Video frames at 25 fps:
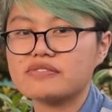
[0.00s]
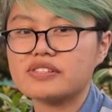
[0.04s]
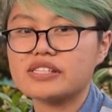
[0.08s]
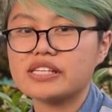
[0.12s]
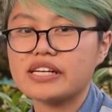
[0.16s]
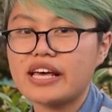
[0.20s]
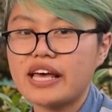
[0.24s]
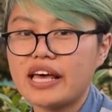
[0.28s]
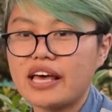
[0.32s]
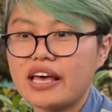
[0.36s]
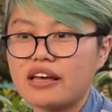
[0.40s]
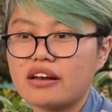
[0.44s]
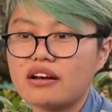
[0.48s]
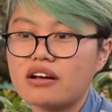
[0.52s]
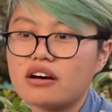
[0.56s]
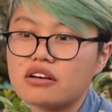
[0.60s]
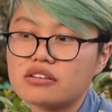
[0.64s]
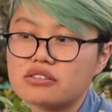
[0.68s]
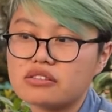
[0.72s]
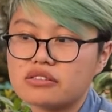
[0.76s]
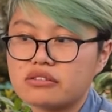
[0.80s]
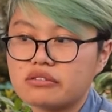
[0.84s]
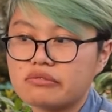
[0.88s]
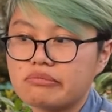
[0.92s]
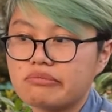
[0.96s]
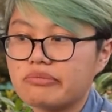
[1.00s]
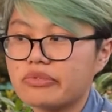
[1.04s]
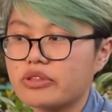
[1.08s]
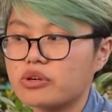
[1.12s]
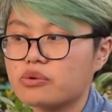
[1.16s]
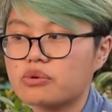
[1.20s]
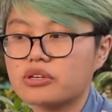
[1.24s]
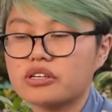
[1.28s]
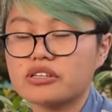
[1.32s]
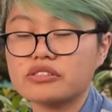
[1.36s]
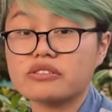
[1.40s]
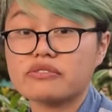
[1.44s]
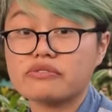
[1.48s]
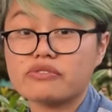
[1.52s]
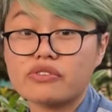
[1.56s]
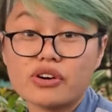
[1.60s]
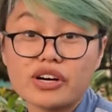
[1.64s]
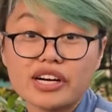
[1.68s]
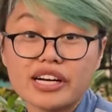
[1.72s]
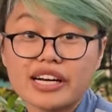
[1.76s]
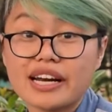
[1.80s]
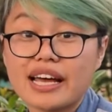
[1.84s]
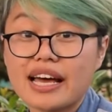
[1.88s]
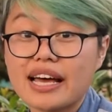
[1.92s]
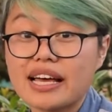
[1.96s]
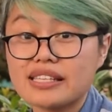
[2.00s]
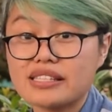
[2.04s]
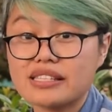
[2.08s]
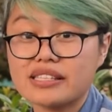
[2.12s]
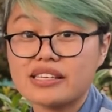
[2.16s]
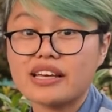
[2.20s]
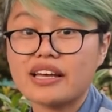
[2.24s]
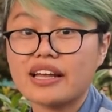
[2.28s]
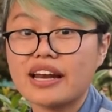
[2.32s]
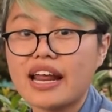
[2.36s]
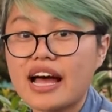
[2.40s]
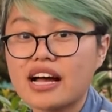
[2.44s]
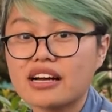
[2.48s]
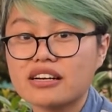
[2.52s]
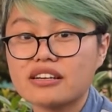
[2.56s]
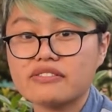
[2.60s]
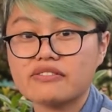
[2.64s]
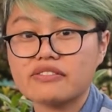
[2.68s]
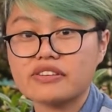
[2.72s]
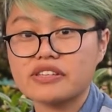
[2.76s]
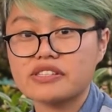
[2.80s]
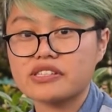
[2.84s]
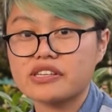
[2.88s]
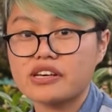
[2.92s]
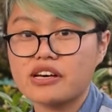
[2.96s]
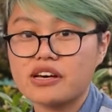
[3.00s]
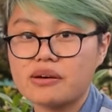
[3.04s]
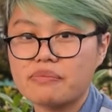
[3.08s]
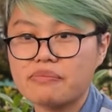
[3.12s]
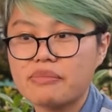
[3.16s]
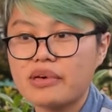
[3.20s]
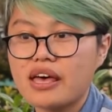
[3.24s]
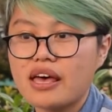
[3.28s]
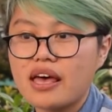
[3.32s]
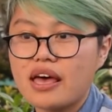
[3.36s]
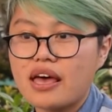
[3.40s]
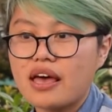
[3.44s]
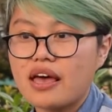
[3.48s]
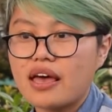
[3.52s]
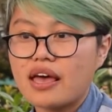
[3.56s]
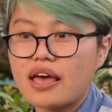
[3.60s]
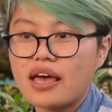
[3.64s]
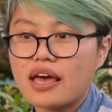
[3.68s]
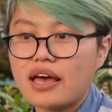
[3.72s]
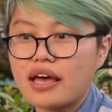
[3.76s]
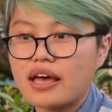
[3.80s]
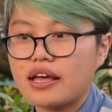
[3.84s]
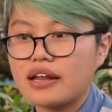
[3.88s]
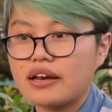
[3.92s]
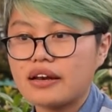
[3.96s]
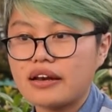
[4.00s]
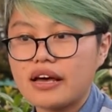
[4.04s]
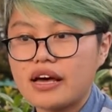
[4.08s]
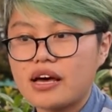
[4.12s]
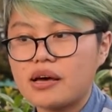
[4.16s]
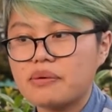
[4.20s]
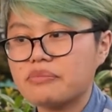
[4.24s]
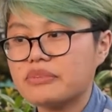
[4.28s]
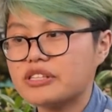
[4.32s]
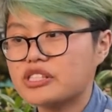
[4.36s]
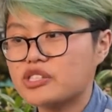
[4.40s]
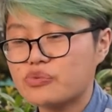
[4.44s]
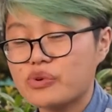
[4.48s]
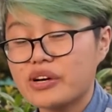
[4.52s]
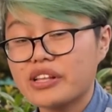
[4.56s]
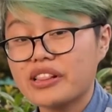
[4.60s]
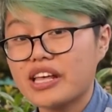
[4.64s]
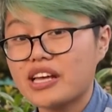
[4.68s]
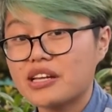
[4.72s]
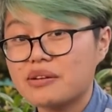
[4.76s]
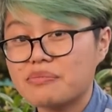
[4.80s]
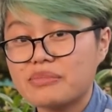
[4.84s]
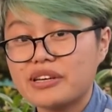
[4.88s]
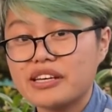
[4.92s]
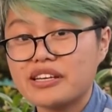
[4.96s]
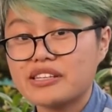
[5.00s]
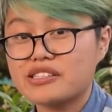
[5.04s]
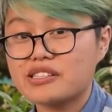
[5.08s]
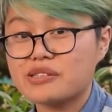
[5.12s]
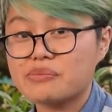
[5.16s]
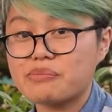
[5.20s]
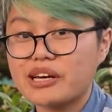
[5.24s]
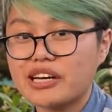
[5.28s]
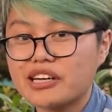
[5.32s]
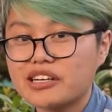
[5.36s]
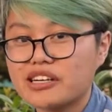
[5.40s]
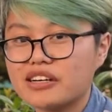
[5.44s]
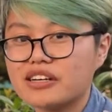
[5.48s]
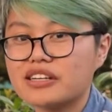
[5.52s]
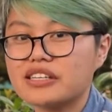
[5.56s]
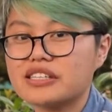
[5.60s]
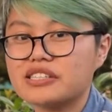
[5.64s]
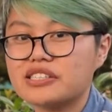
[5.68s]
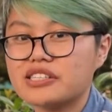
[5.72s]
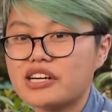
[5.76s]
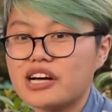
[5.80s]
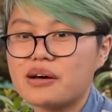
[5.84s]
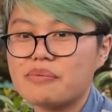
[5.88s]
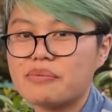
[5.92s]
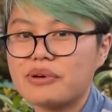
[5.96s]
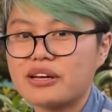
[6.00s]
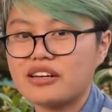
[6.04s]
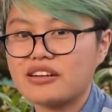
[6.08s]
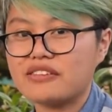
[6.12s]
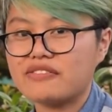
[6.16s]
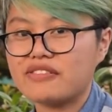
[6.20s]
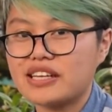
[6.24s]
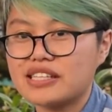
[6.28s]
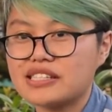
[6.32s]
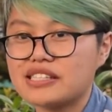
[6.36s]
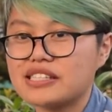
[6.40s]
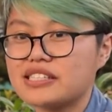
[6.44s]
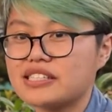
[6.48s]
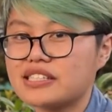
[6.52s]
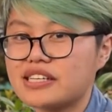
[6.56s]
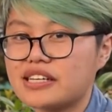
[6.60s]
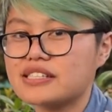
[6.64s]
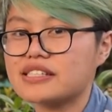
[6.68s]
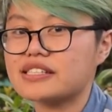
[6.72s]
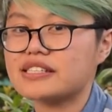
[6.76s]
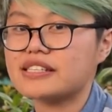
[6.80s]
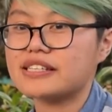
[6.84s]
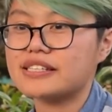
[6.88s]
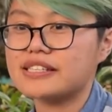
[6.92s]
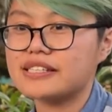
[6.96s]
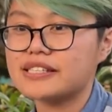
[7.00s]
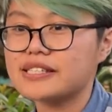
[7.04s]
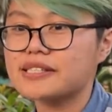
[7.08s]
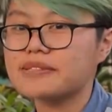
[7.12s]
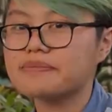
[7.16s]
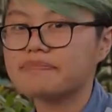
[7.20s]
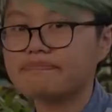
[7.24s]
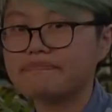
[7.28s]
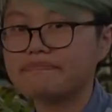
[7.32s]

of today, and also the world of organizing and activism, and it's what led me to my current job at Advancing Justice.